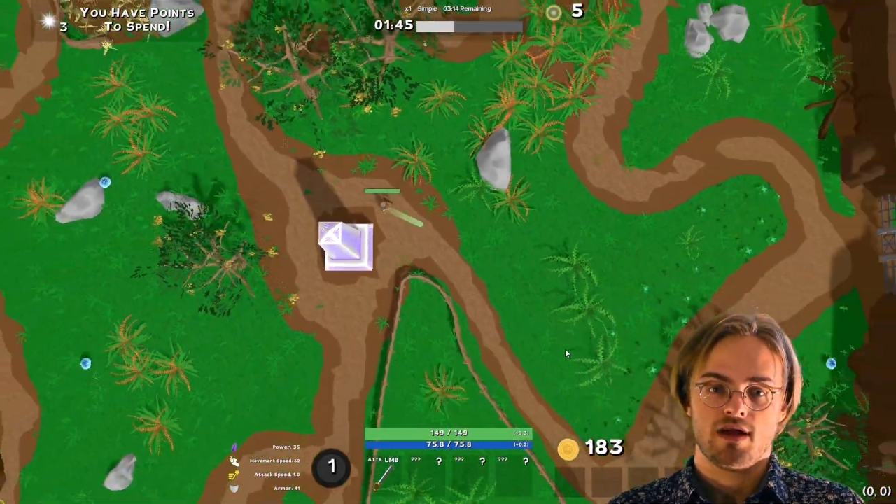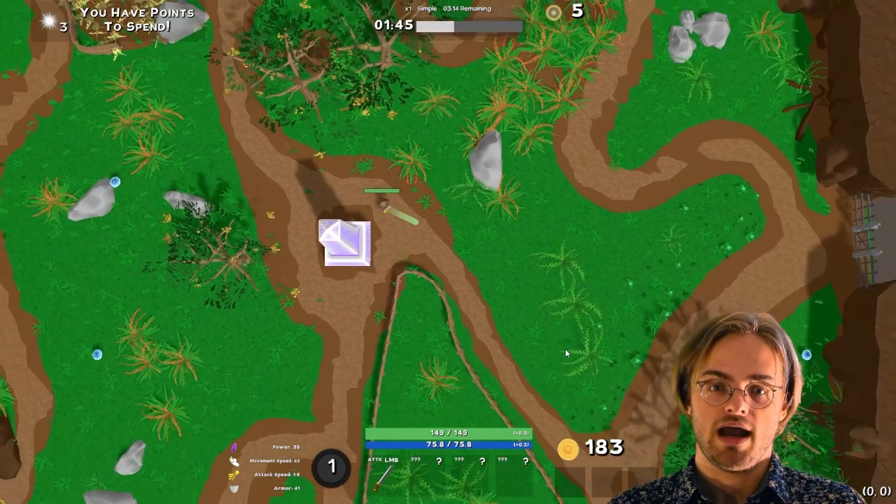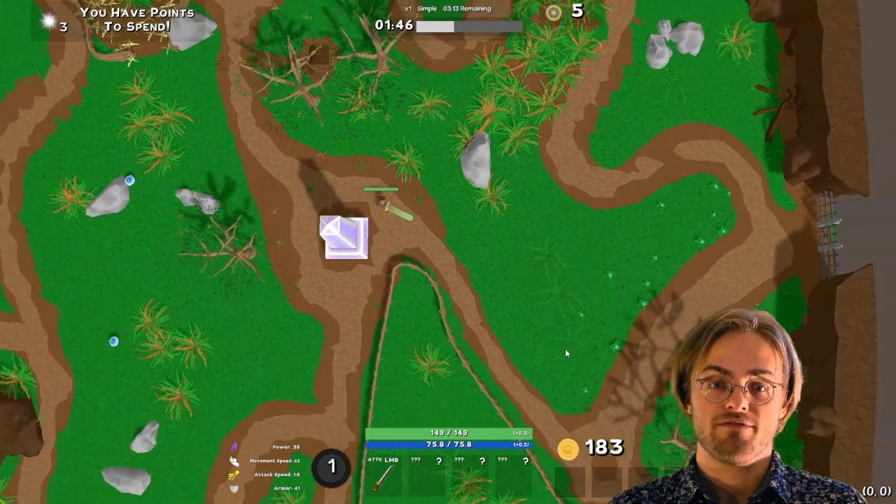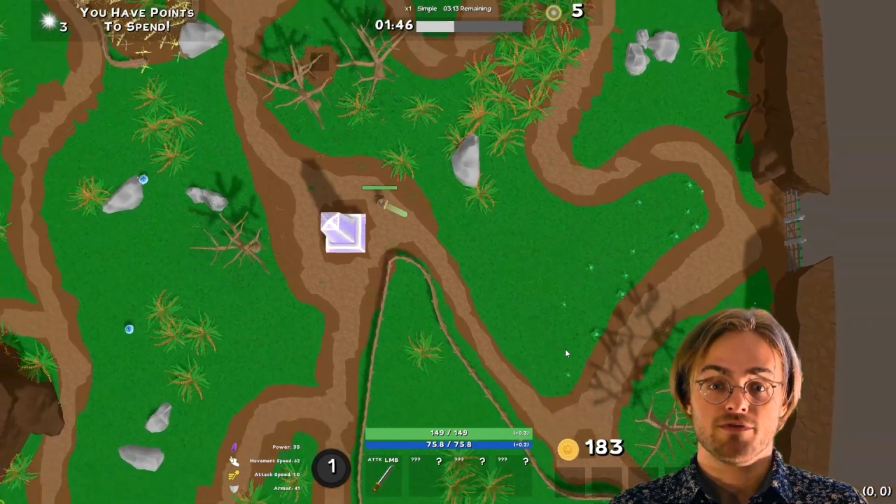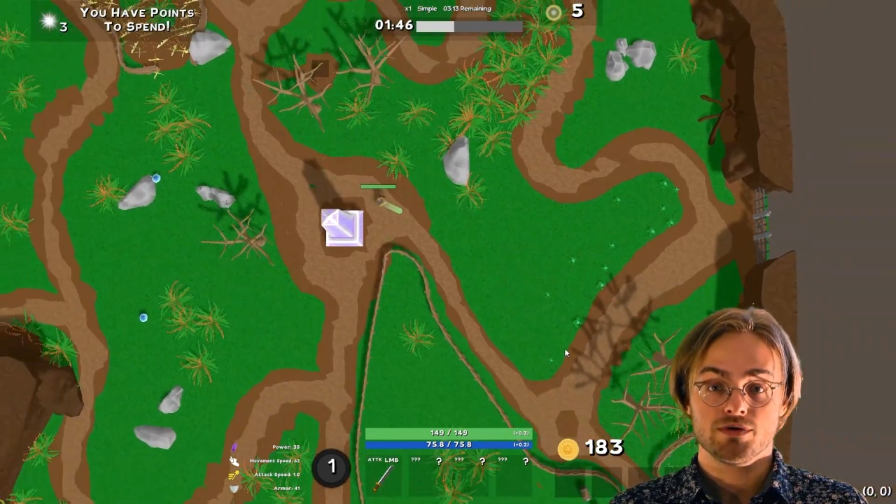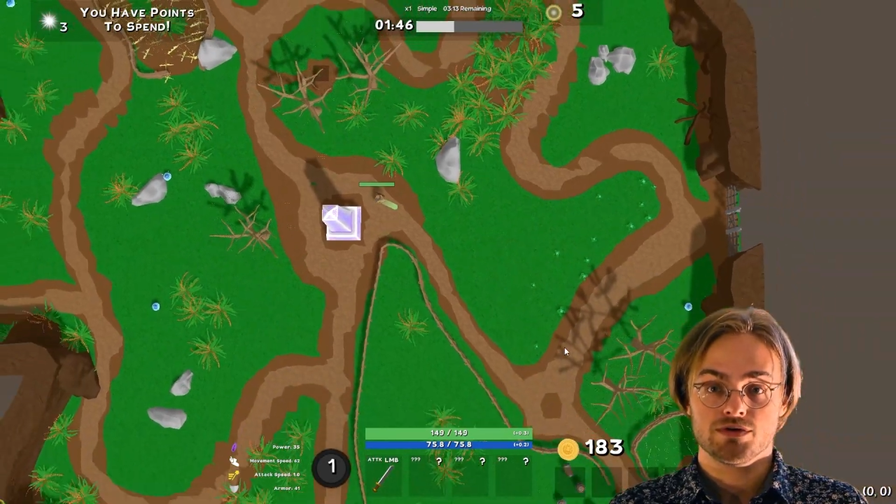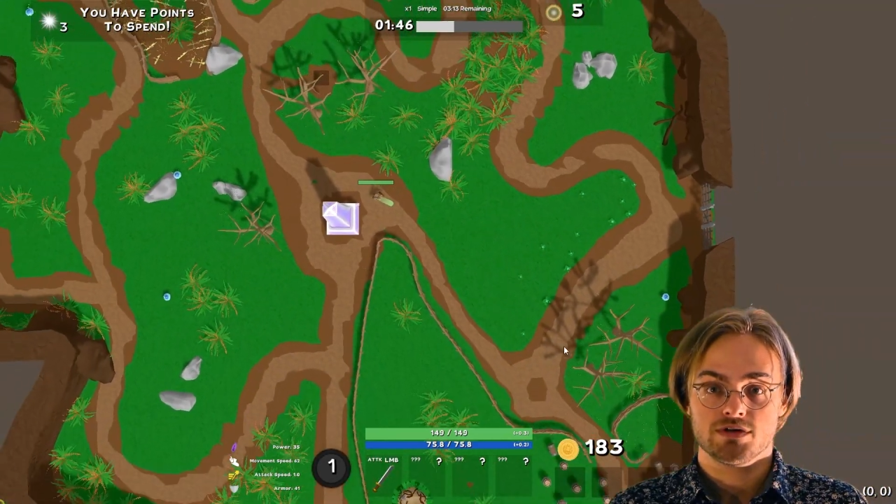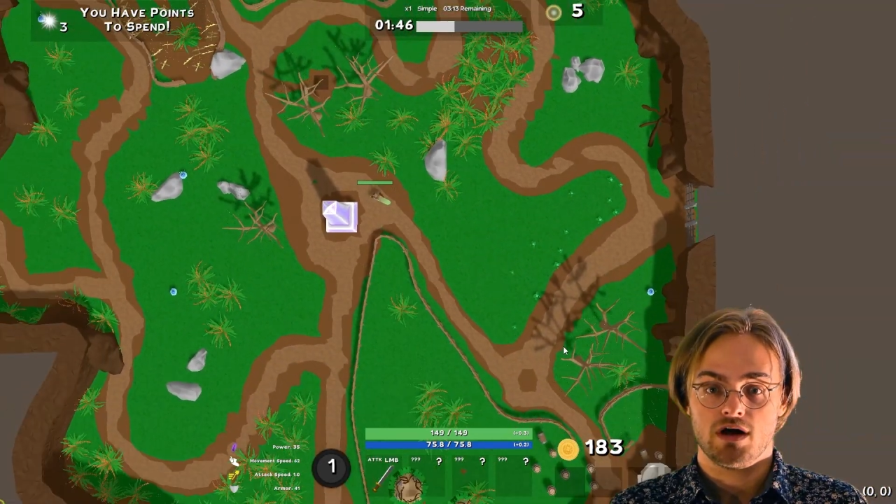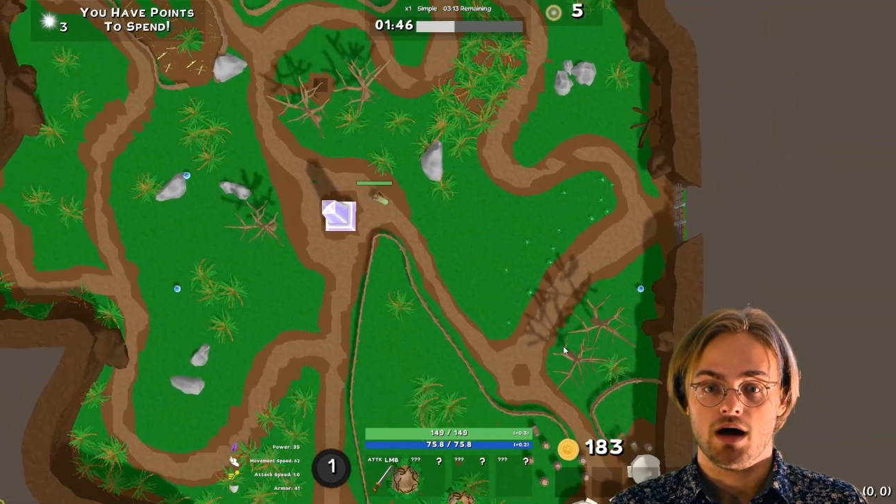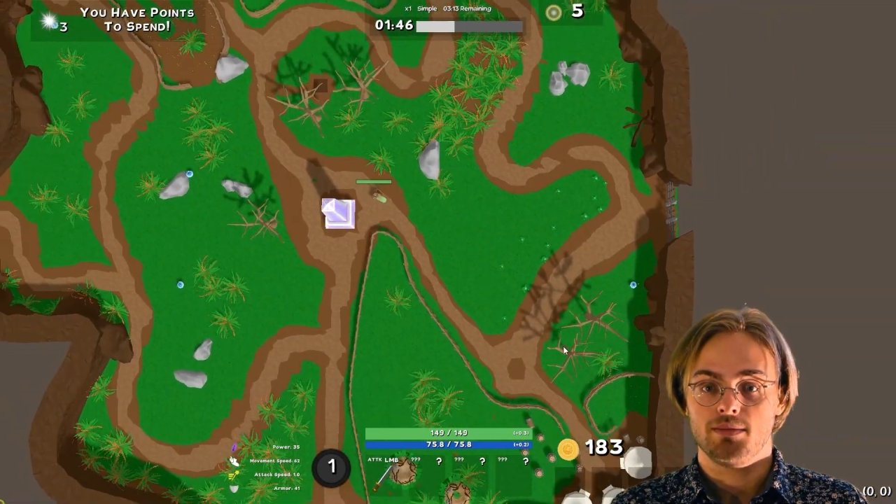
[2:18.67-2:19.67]
At first,
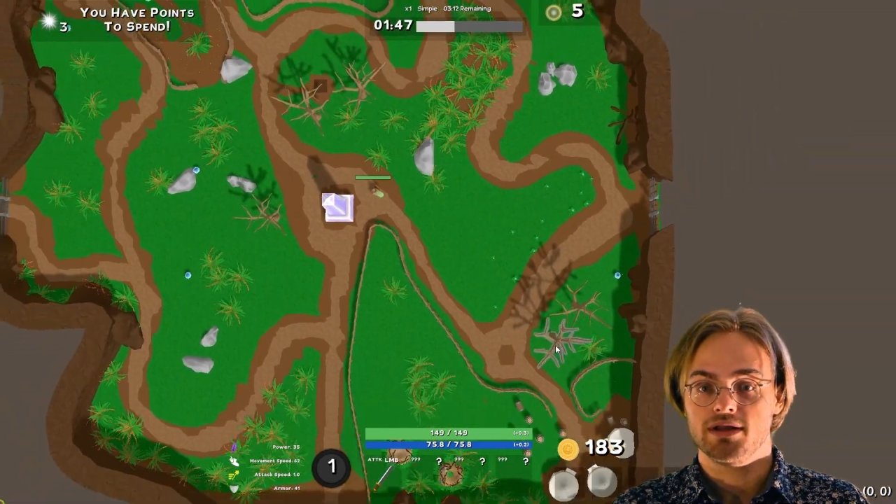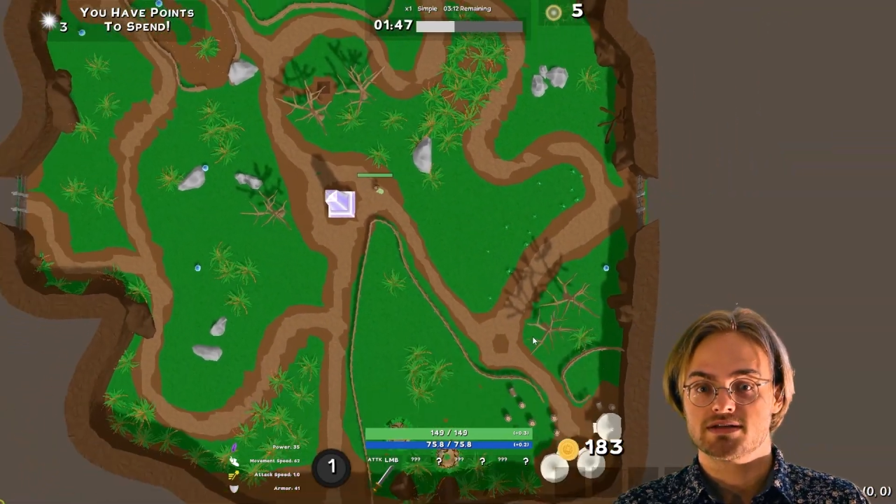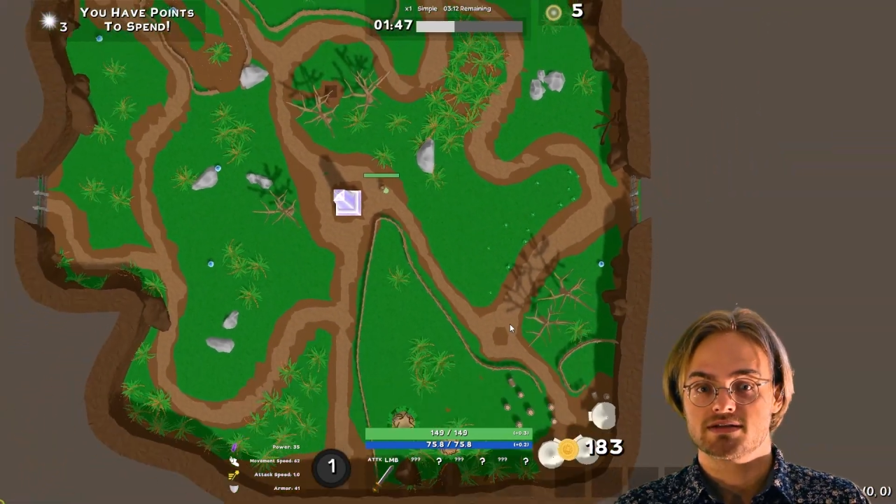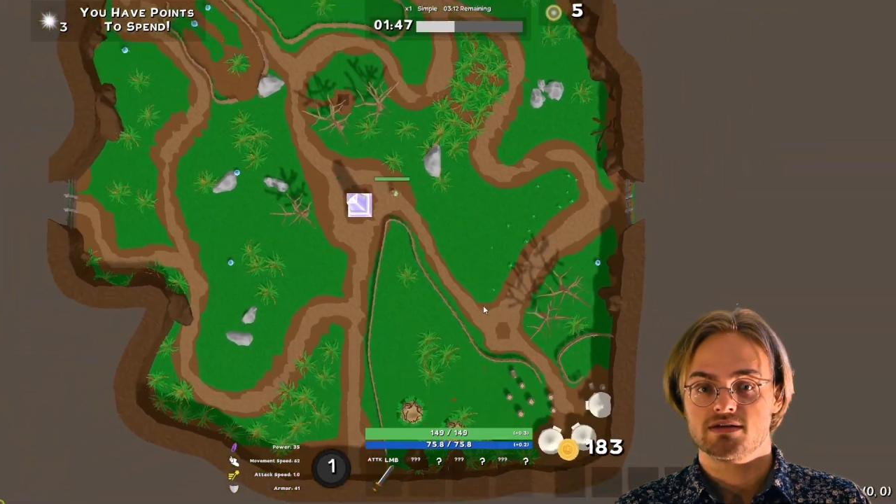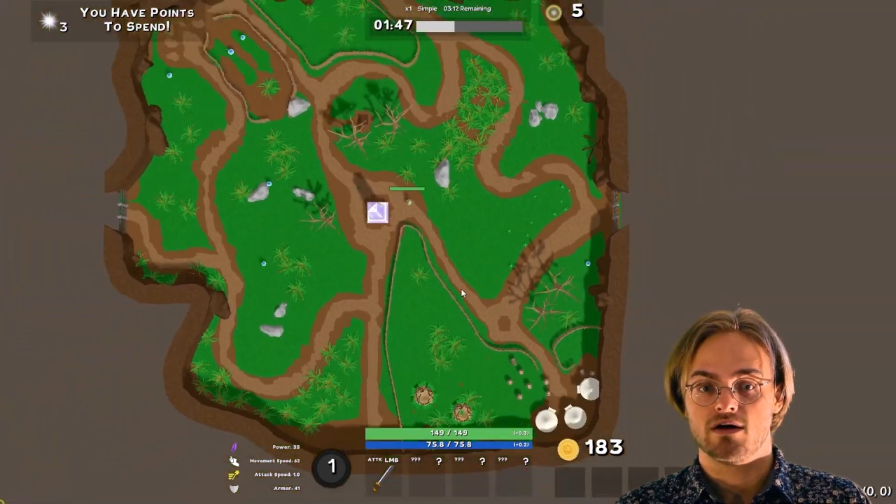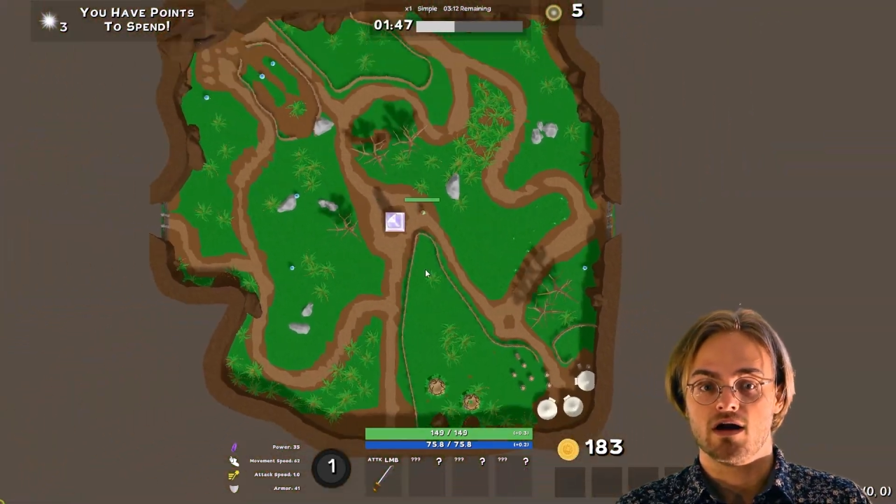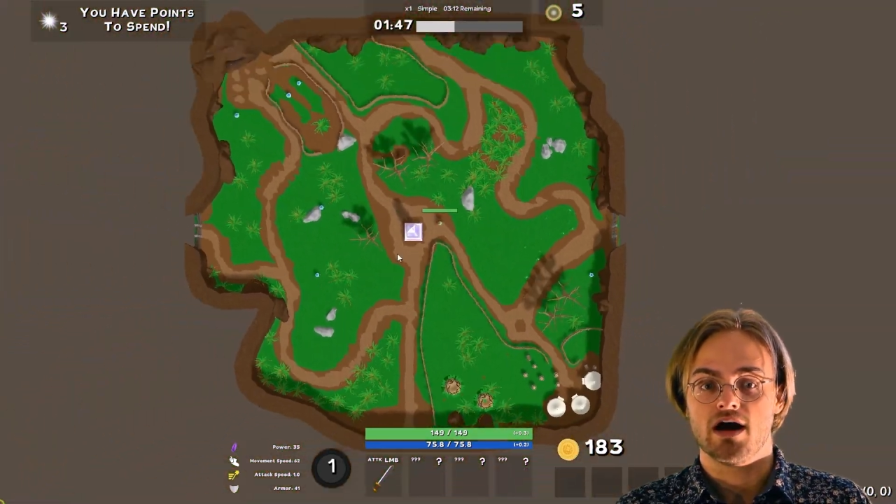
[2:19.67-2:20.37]
obelisks are